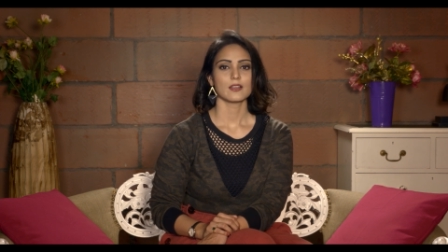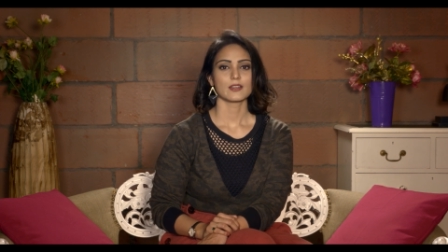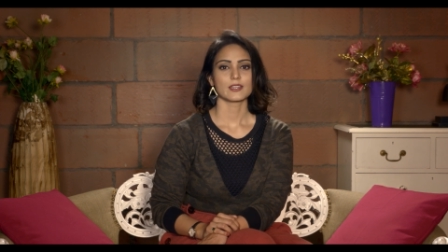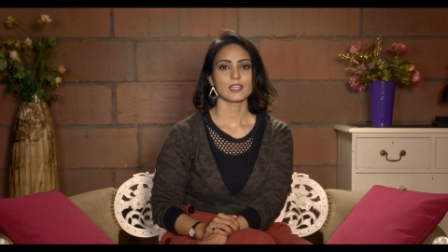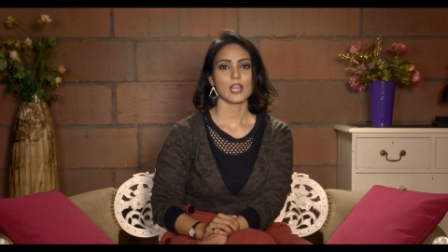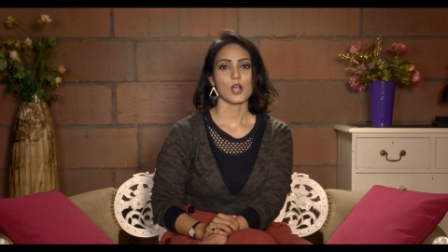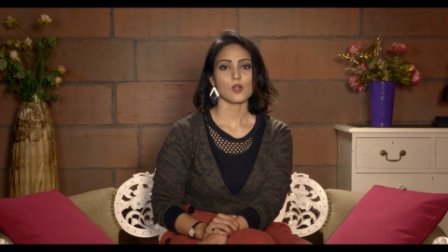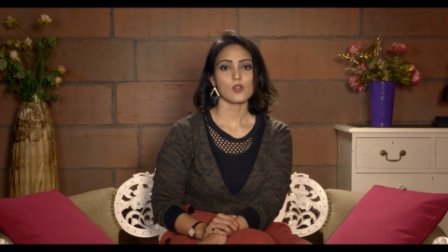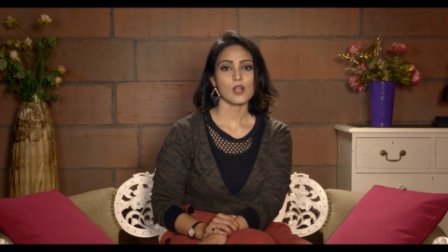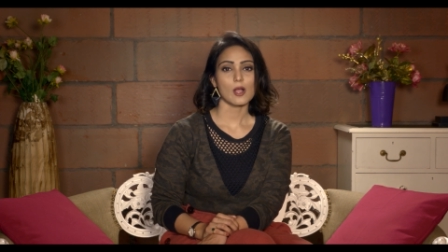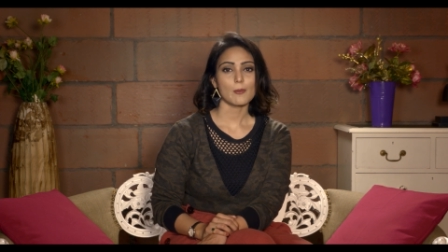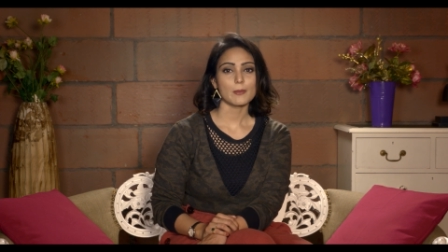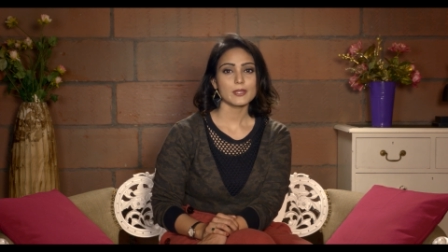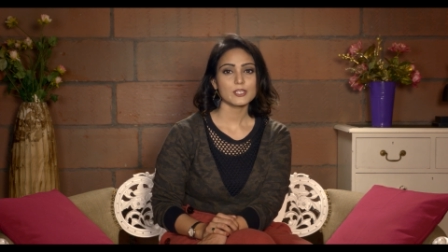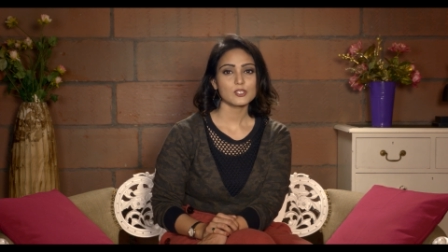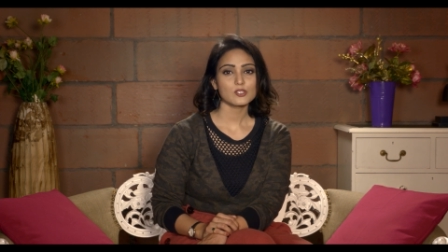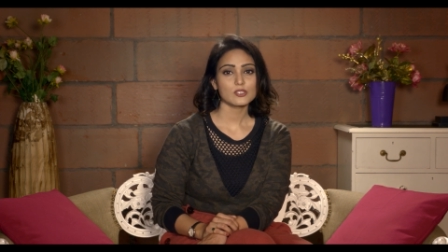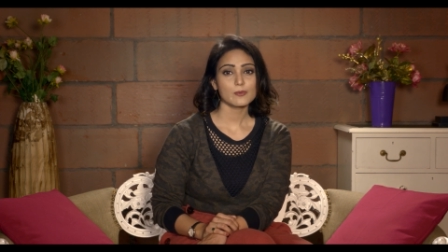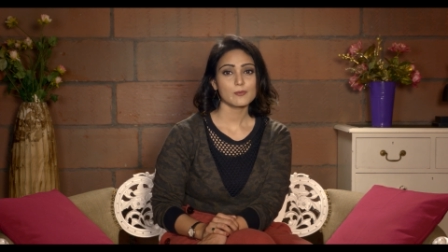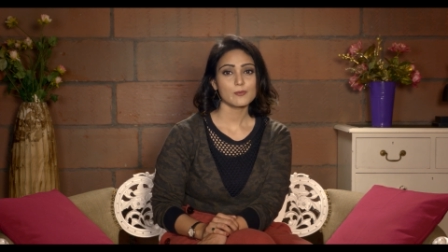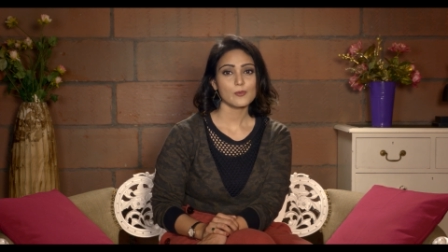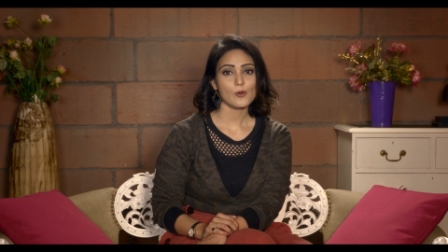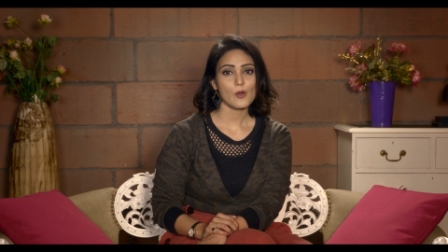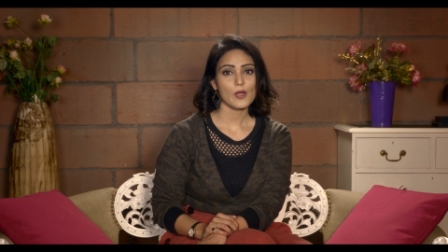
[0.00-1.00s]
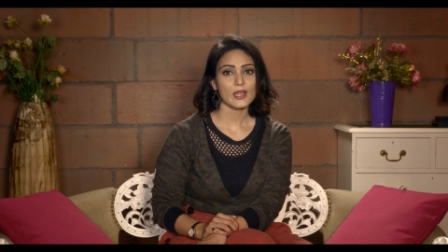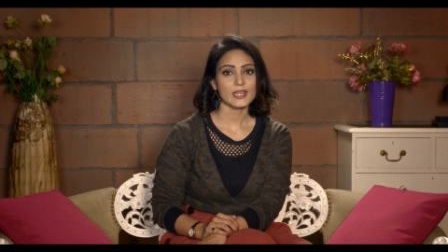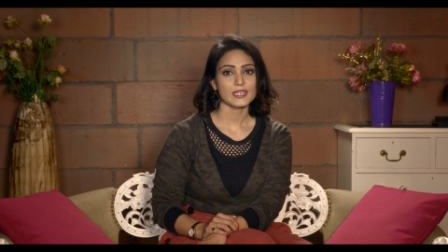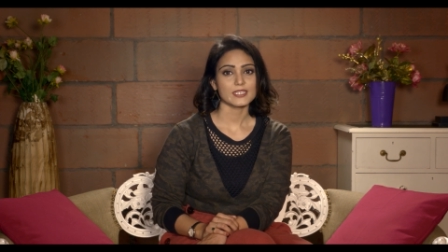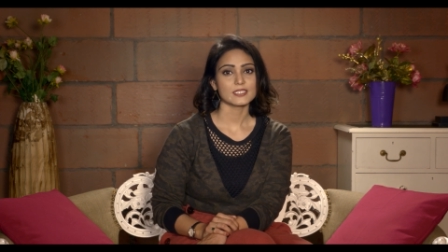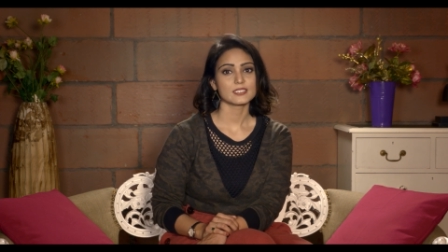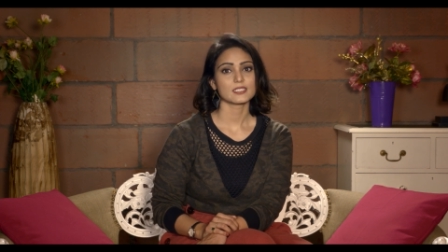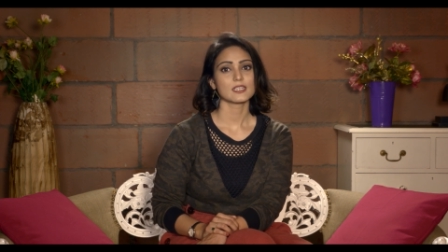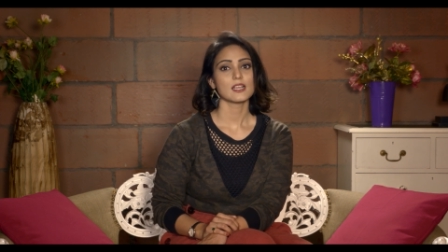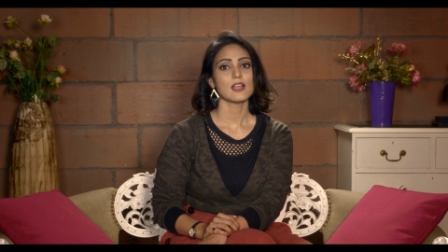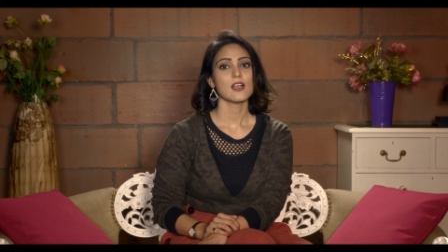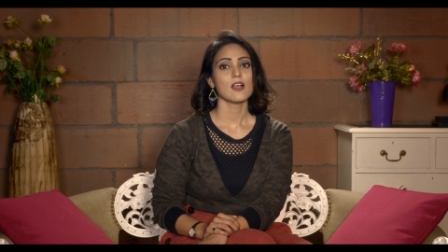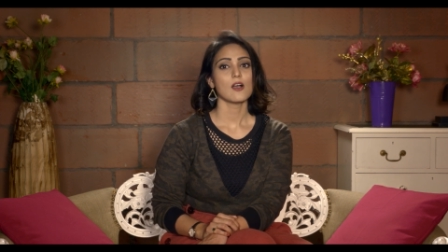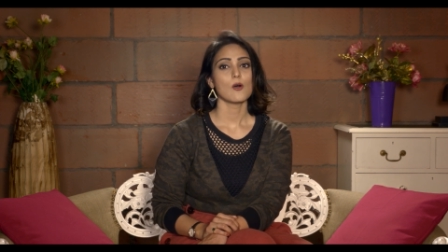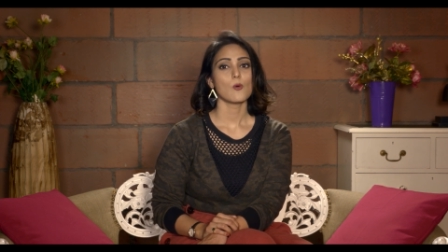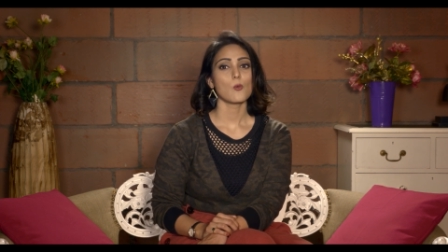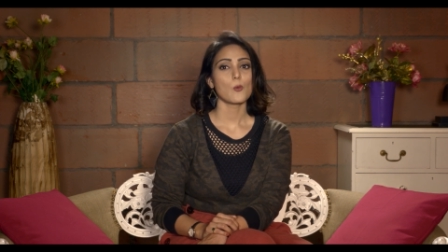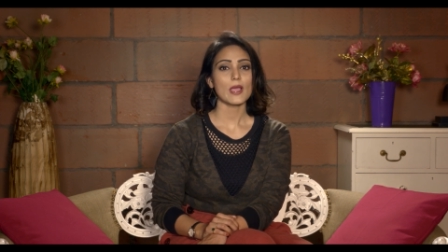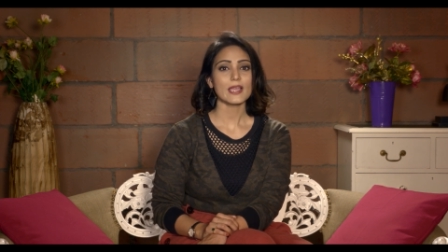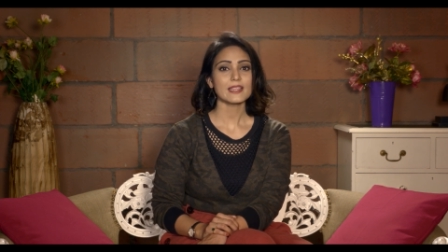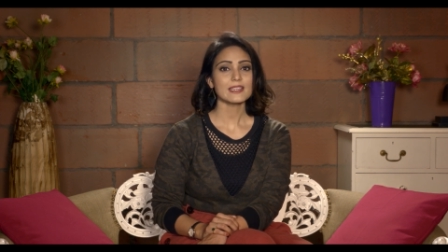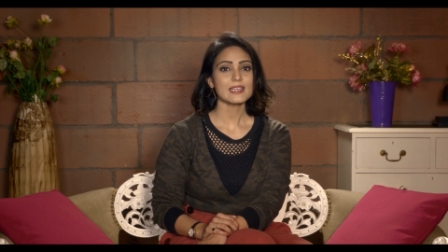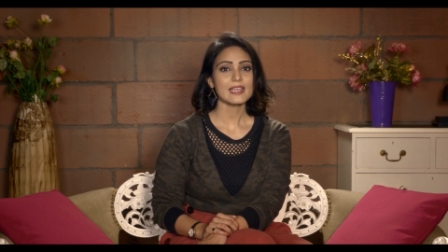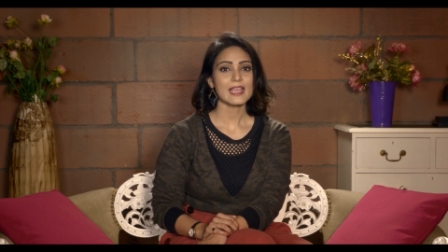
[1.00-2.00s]
Now coming to the point,
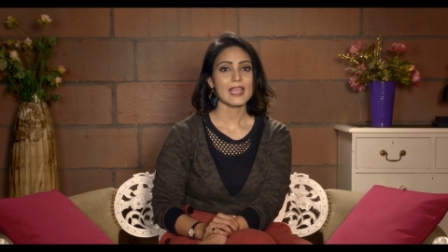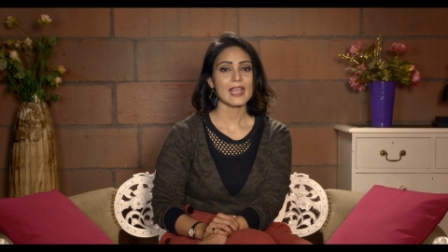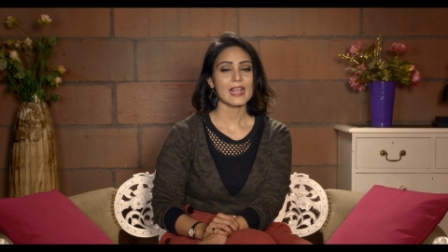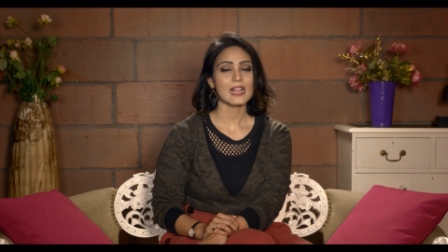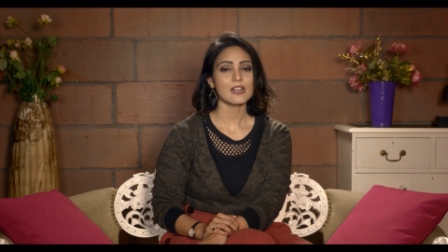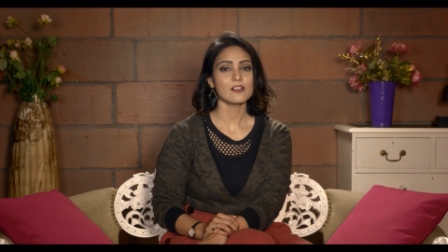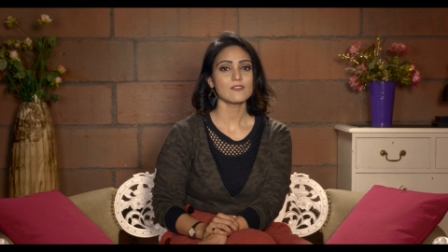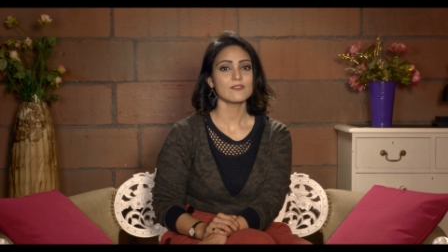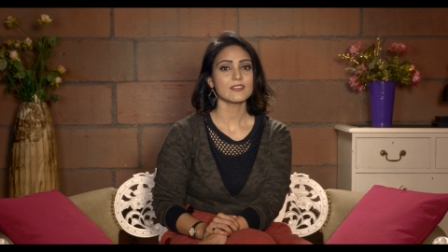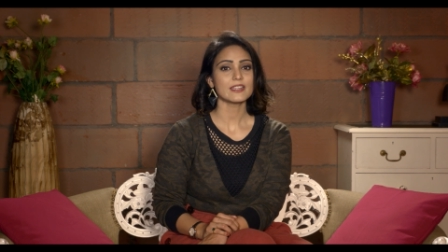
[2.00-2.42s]
where the hell